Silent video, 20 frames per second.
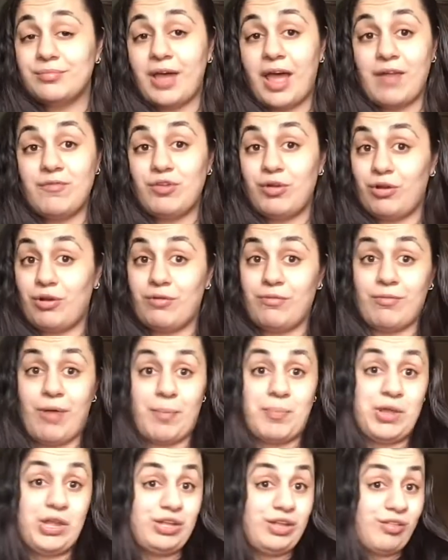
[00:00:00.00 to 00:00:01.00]
Have your
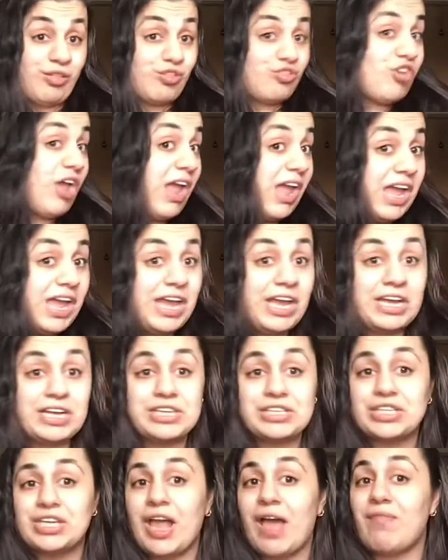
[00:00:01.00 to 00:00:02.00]
opinions
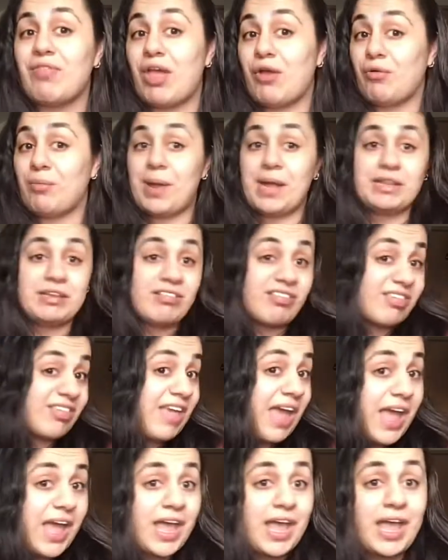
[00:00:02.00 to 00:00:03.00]
changed? Have they remained the
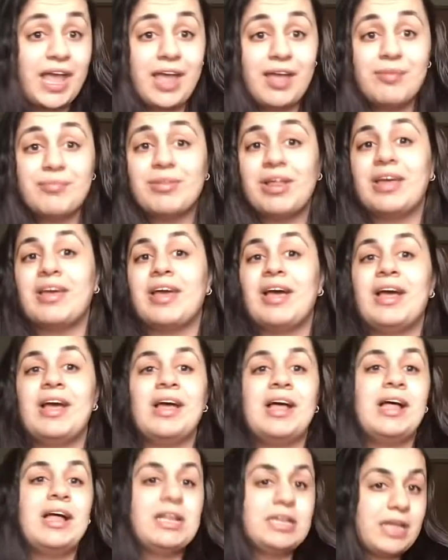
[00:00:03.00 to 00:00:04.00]
same? Like,
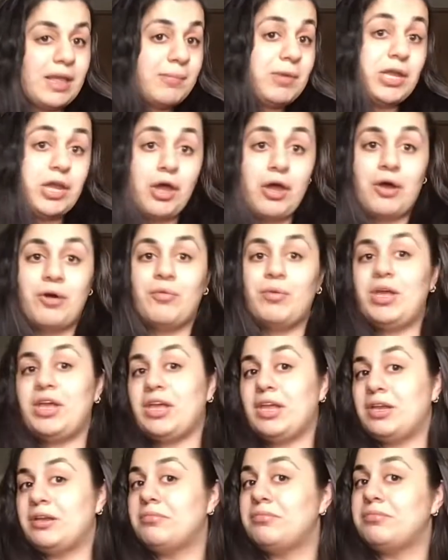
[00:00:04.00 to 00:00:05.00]
let me know. We
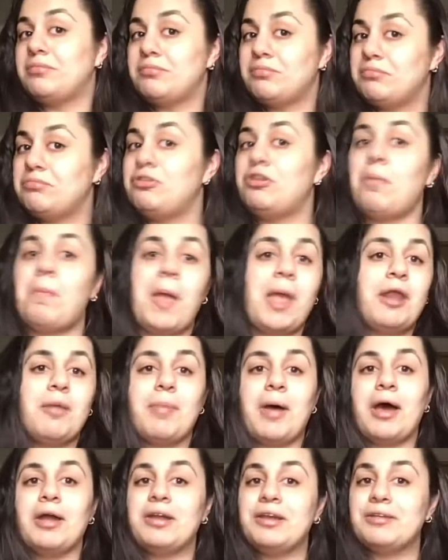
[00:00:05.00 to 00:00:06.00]
can debate
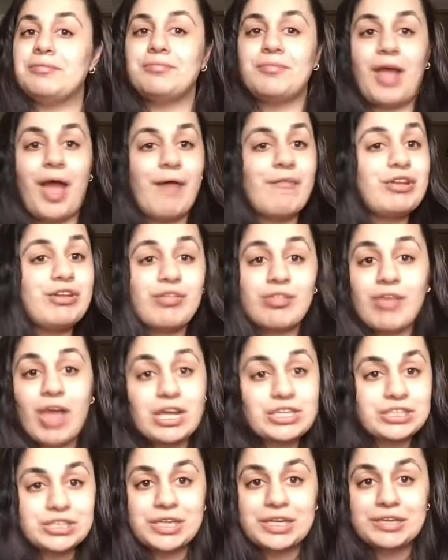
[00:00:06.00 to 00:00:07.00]
about it, have a
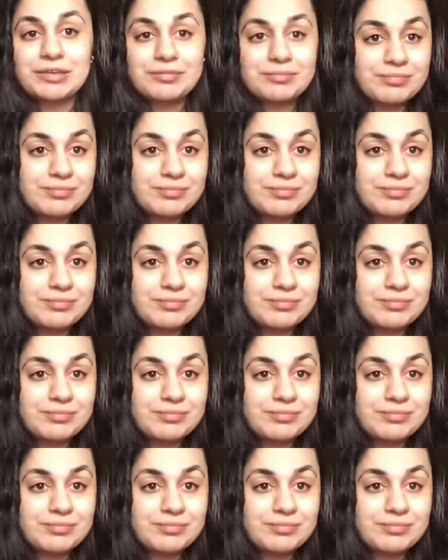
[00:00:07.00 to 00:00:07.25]
discussion.